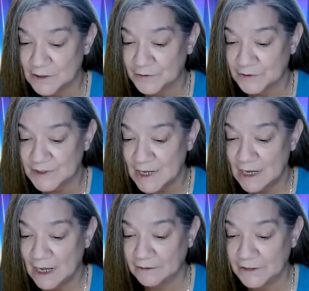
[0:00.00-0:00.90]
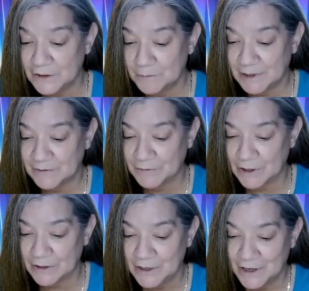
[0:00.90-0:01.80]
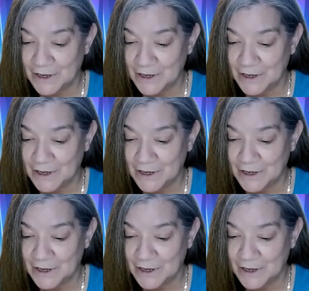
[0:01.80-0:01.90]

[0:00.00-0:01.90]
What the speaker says: So there's a little bit of a